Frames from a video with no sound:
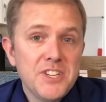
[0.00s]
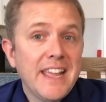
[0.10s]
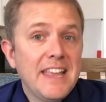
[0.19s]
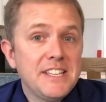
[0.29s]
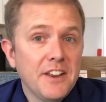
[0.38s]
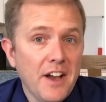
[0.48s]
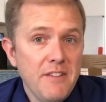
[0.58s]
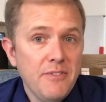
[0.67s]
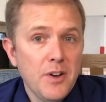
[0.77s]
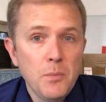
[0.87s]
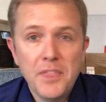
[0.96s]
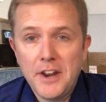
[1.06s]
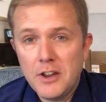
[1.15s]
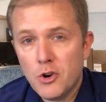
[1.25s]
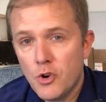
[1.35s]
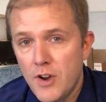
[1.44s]
you're getting an iPhone with an
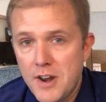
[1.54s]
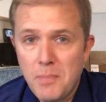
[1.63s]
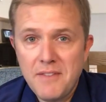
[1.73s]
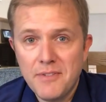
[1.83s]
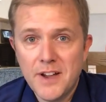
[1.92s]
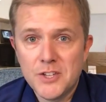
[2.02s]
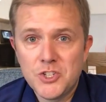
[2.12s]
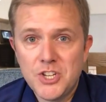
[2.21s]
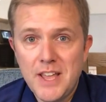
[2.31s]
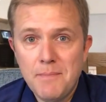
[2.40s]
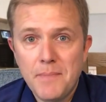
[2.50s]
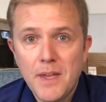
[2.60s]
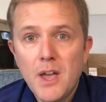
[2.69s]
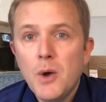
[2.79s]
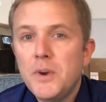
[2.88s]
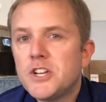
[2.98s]
incredibly fast chip,
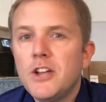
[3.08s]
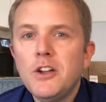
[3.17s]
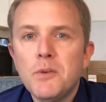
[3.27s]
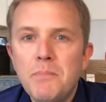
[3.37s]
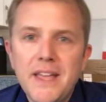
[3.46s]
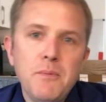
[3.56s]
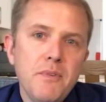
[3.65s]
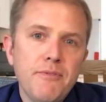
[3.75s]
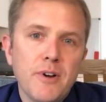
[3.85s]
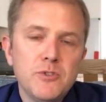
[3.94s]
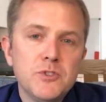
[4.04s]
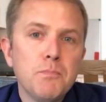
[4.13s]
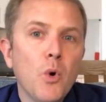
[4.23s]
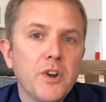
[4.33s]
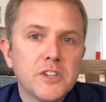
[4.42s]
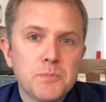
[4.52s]
which can compete with phones
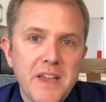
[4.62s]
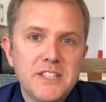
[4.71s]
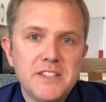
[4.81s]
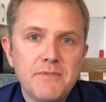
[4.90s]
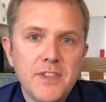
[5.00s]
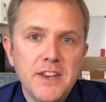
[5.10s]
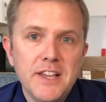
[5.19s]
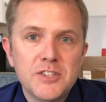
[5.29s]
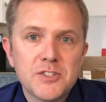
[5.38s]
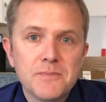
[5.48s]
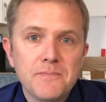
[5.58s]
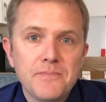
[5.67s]
more expensive than this.